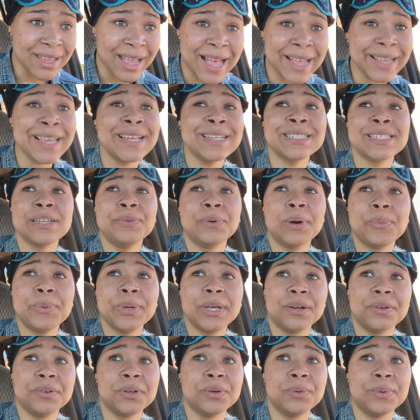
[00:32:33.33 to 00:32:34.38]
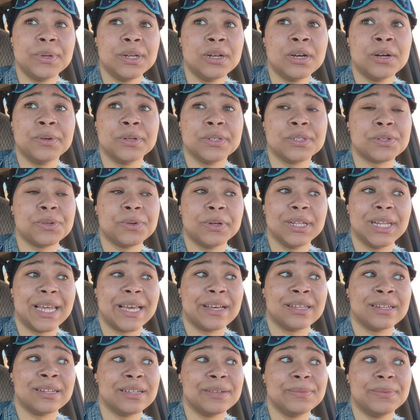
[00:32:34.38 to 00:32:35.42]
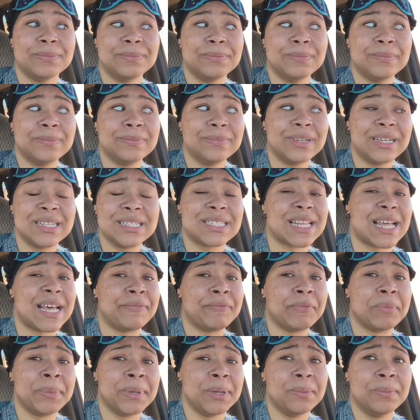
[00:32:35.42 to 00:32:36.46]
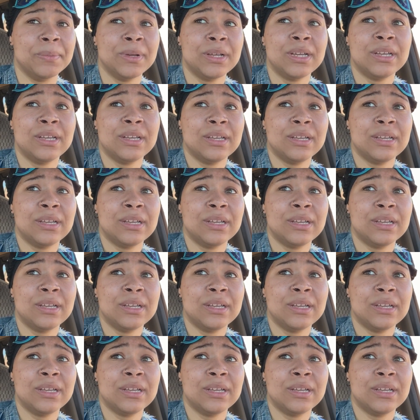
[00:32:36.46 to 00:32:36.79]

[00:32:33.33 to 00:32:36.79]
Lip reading: I can't see what we're gonna do with Noah's storyline aside from him